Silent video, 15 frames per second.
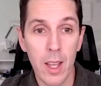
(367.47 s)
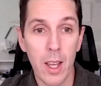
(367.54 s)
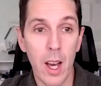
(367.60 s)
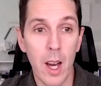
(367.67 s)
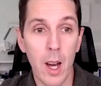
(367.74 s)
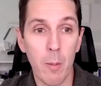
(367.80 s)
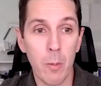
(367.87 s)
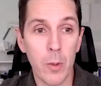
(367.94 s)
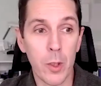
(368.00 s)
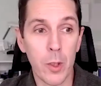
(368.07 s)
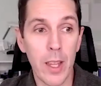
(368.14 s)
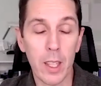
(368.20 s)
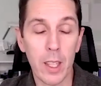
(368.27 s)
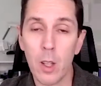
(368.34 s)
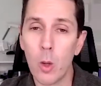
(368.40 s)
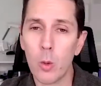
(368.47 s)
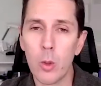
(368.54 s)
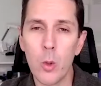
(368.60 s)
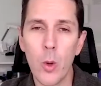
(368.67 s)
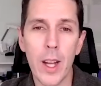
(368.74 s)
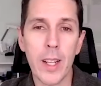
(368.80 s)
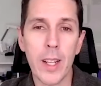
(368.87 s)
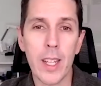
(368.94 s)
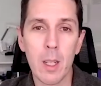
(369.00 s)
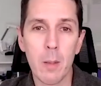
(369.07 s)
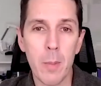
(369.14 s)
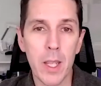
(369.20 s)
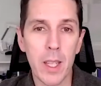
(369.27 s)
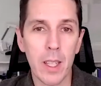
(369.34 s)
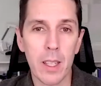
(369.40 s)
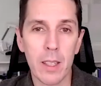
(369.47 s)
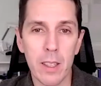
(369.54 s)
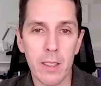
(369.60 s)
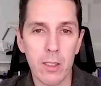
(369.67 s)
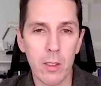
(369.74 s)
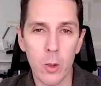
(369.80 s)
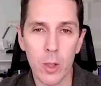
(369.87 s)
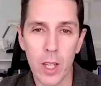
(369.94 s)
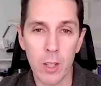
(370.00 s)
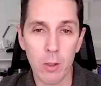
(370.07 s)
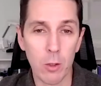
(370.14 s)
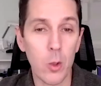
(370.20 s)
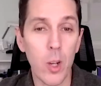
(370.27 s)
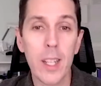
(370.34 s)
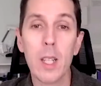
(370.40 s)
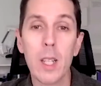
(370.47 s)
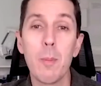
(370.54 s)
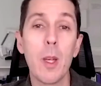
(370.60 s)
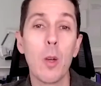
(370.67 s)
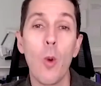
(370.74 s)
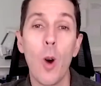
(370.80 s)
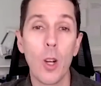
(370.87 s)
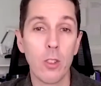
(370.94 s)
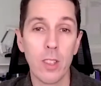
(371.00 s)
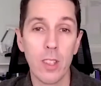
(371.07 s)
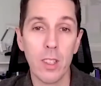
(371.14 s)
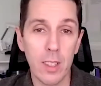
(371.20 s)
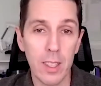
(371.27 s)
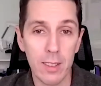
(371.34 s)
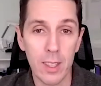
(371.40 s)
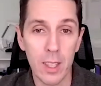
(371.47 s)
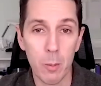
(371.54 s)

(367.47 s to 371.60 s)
Um, they're thinking, no, do I need to be in this location? Do I need to be in Washington, D.C.